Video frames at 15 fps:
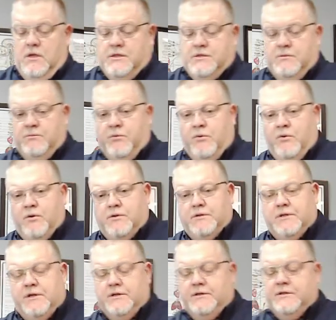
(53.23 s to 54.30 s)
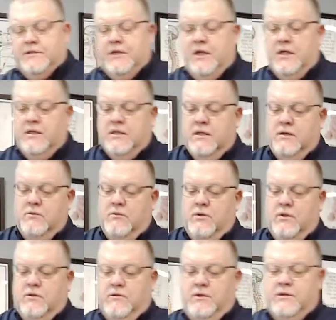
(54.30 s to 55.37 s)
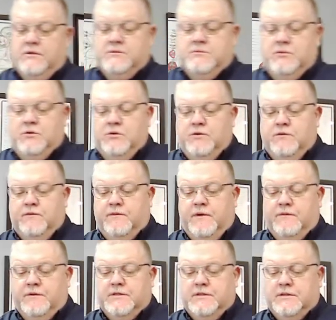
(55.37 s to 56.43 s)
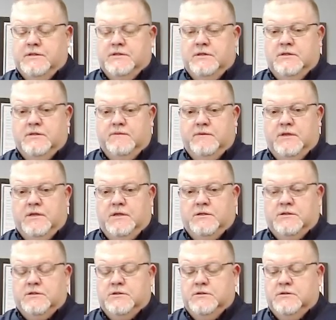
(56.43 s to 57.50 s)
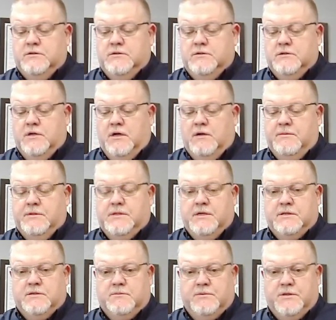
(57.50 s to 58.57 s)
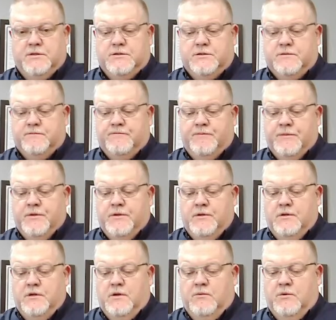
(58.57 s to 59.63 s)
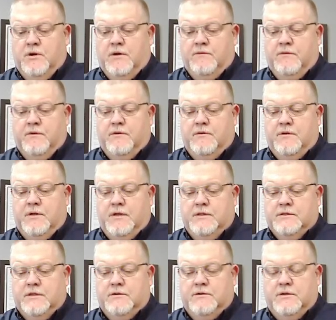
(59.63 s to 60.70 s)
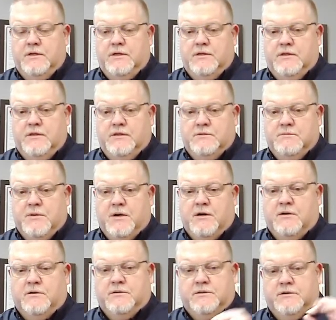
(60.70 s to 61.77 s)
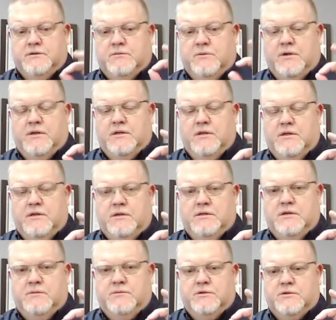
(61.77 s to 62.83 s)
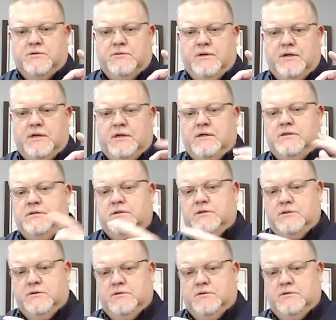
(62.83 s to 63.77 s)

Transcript: It's important to understand that when the wheels move every 1/16 of an inch, it takes a picture. And whatever is underneath these barrels is what the temperature reading is that